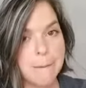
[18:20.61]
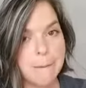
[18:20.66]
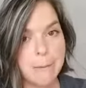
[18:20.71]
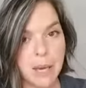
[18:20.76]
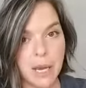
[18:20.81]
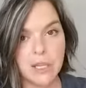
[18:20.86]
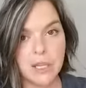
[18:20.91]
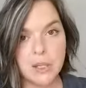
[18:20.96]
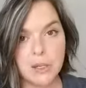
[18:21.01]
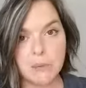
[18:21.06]

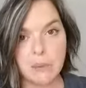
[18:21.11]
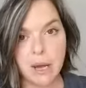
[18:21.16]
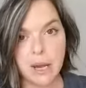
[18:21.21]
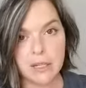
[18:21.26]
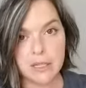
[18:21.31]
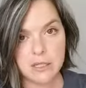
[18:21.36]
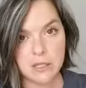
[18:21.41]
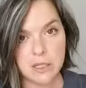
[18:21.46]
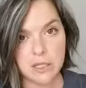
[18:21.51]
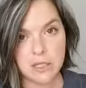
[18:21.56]
but your
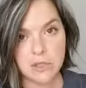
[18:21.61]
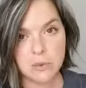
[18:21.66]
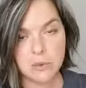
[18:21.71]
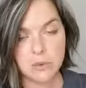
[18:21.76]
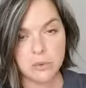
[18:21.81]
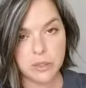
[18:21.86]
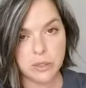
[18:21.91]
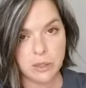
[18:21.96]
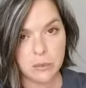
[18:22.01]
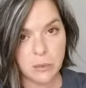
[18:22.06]
body's going to do
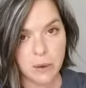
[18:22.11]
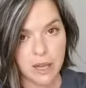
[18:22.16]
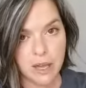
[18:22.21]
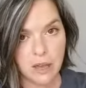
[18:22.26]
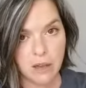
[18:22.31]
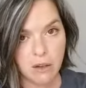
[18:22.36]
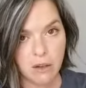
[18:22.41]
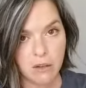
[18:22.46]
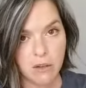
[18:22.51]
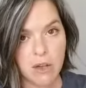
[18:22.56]
really
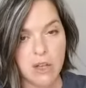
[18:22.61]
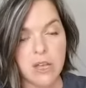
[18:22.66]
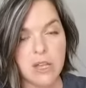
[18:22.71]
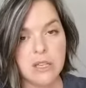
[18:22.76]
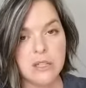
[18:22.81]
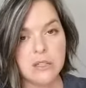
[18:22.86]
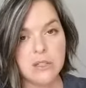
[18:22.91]
well